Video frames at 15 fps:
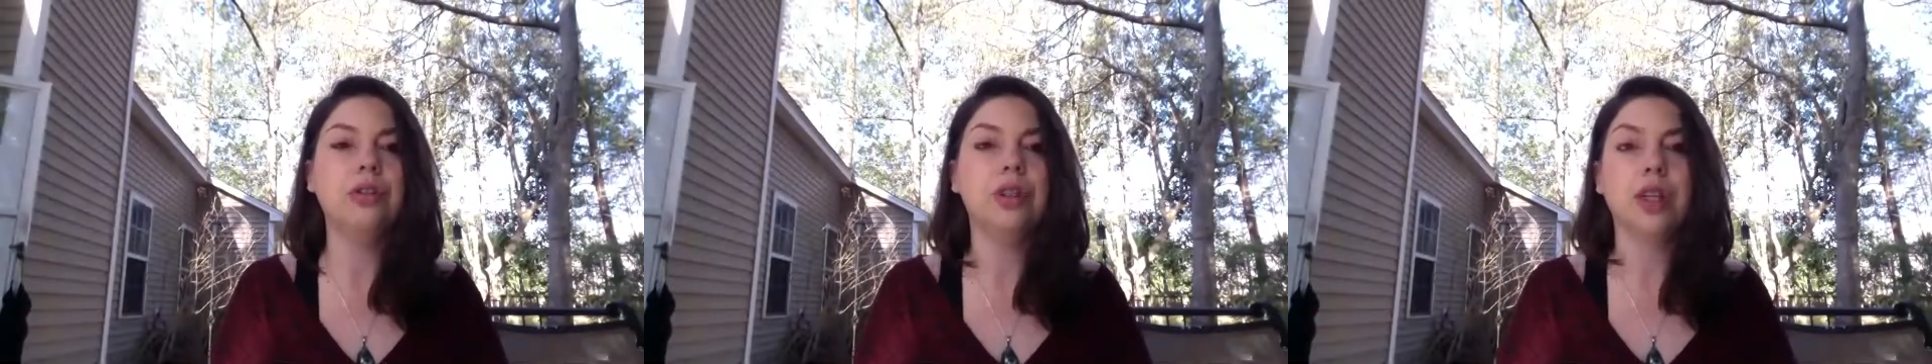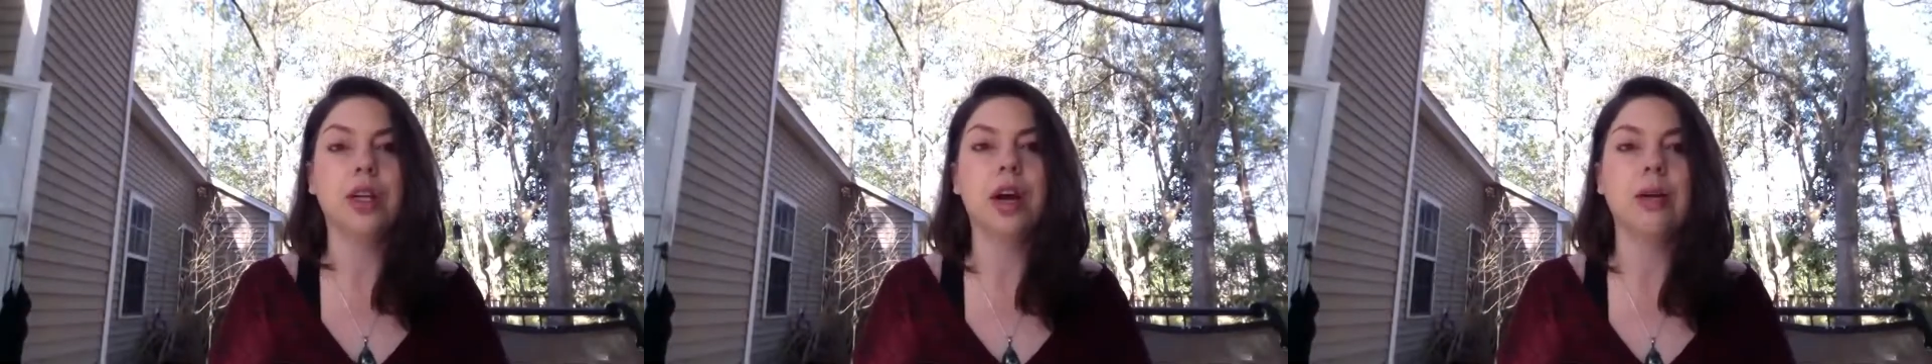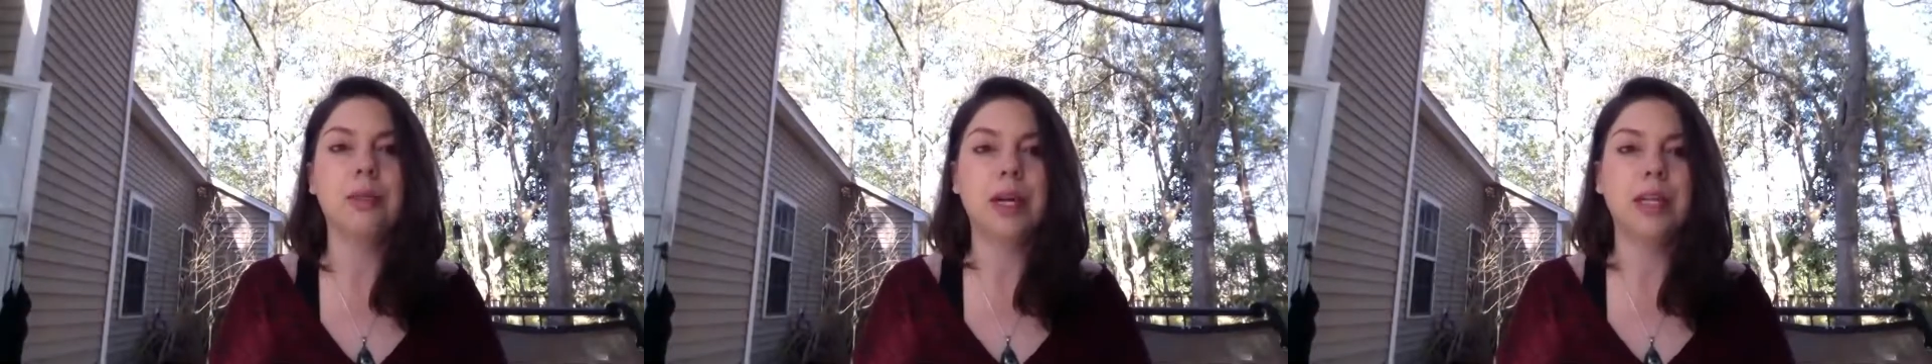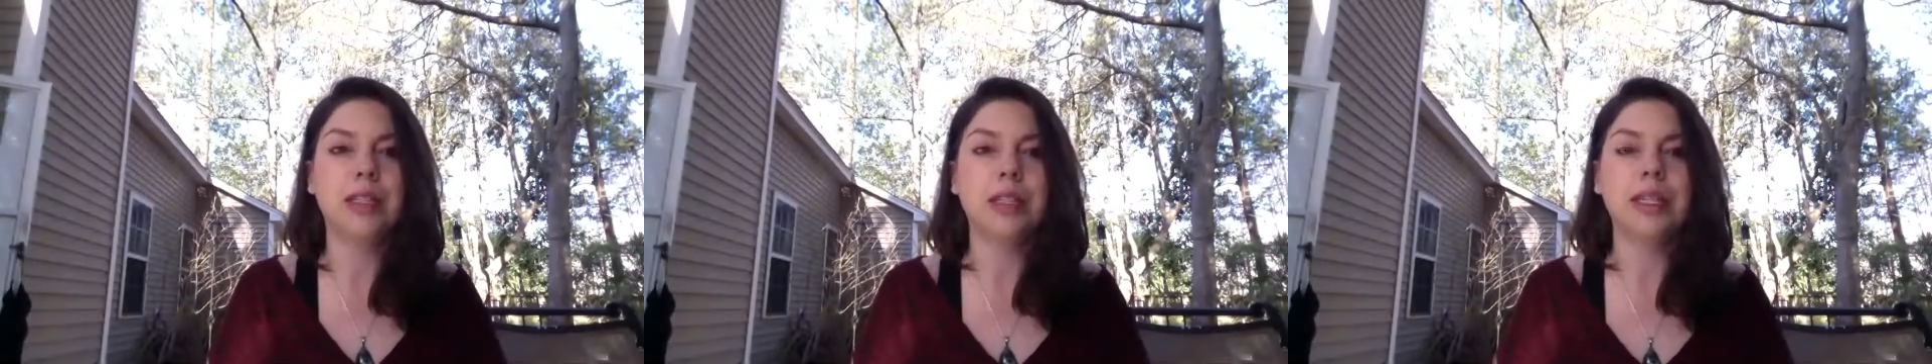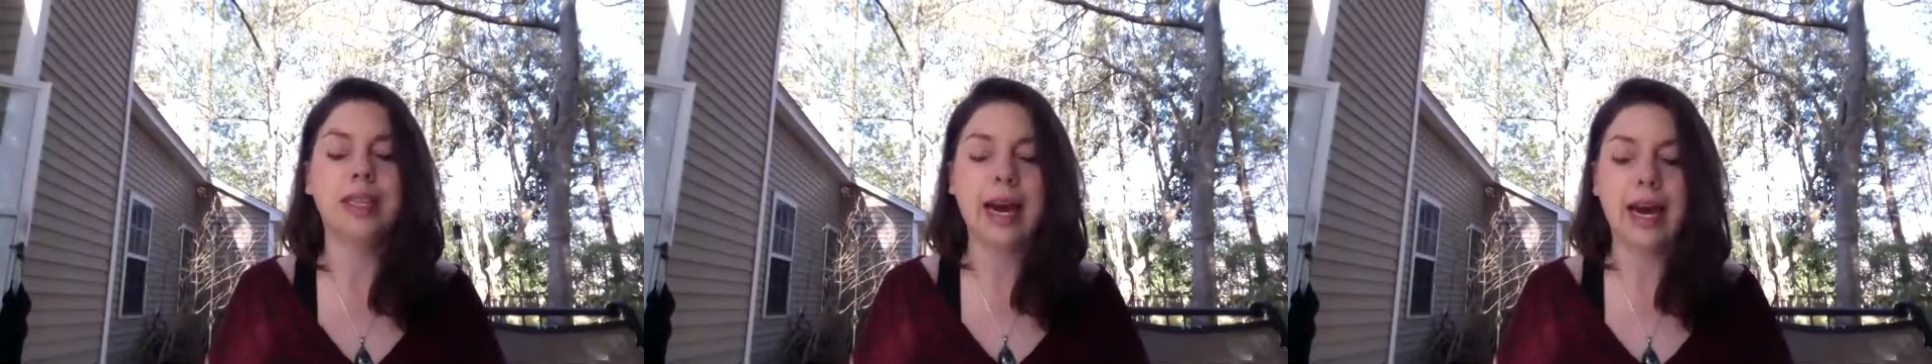to come
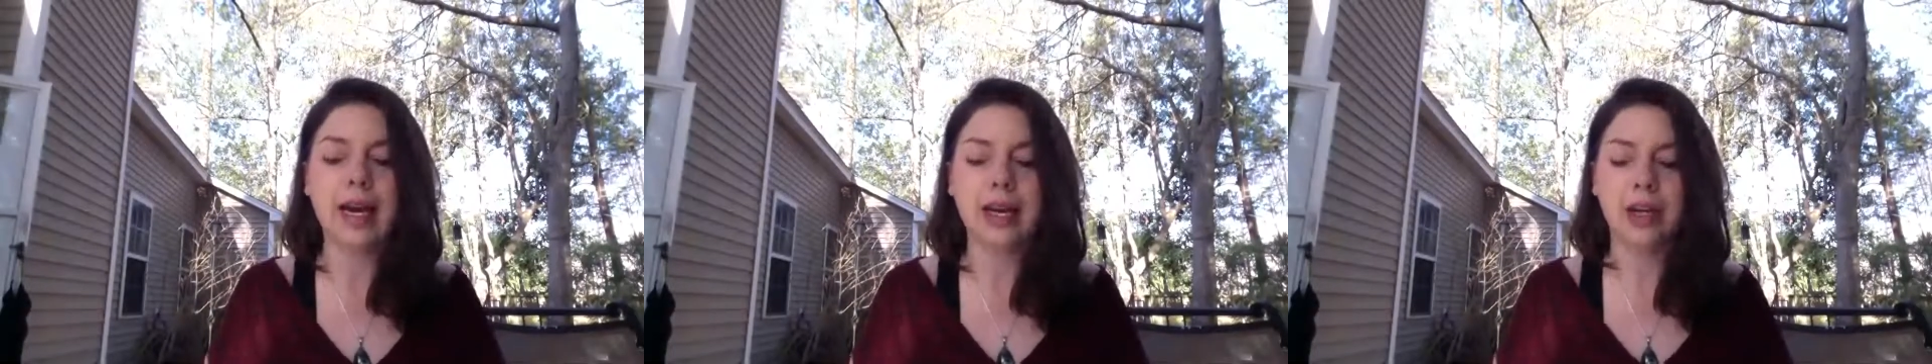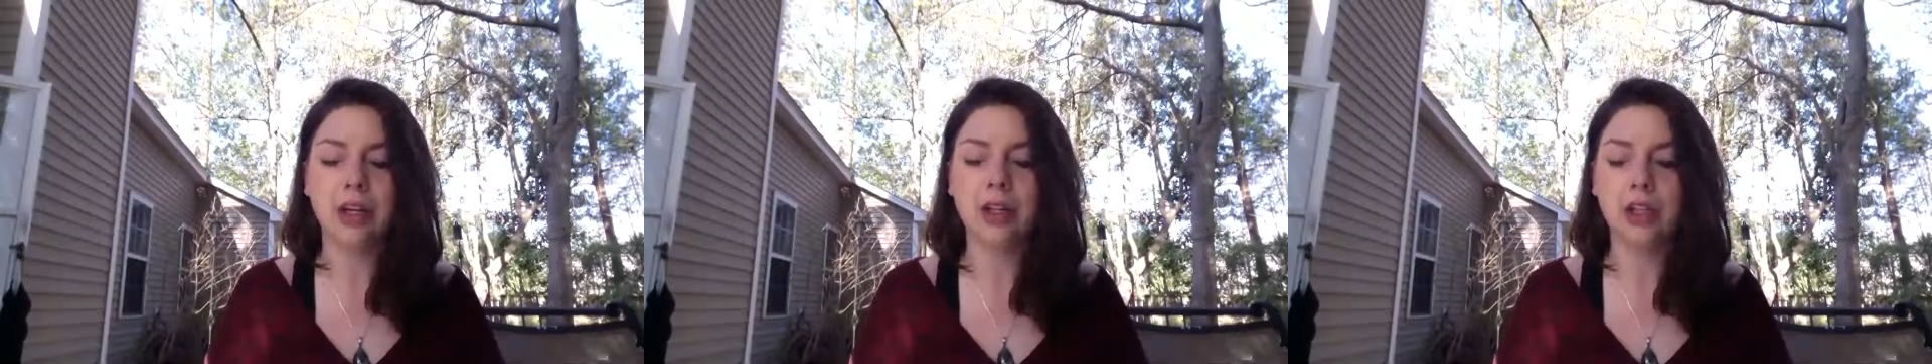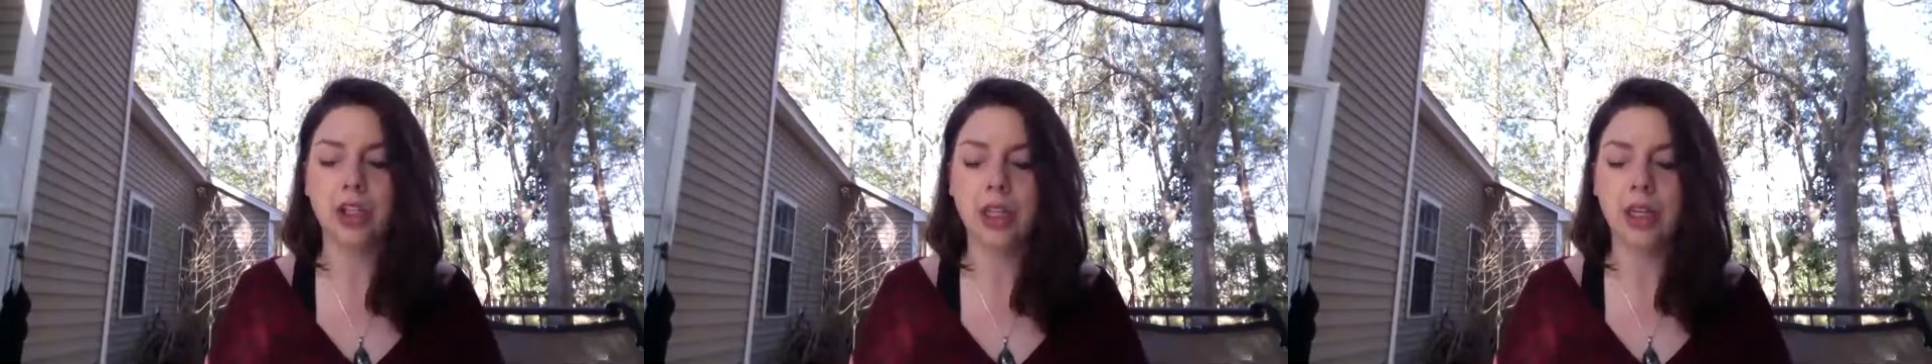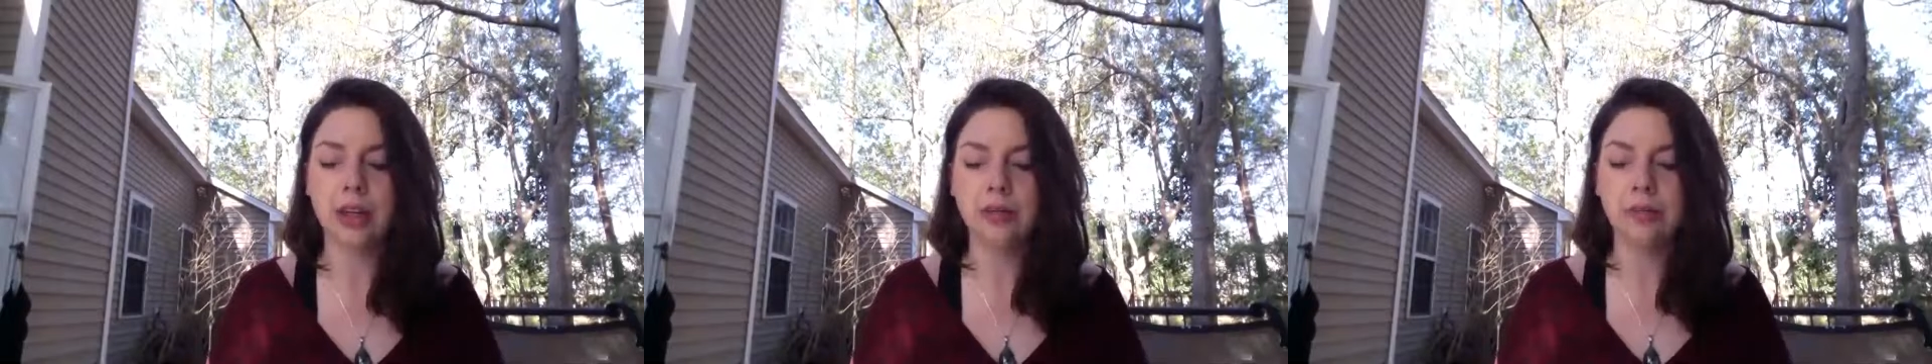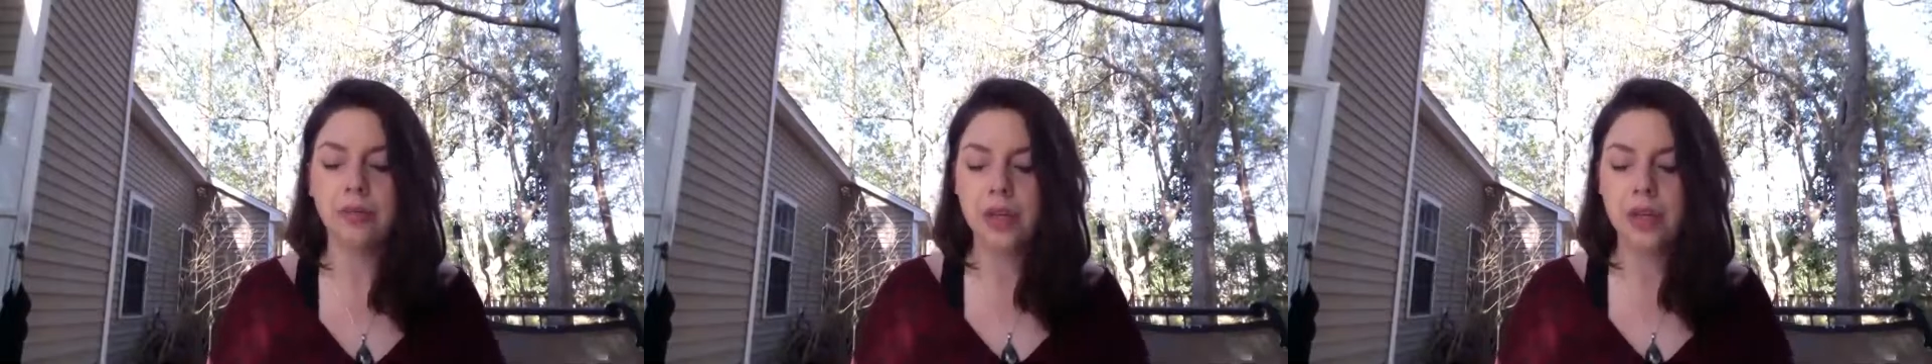into that energy.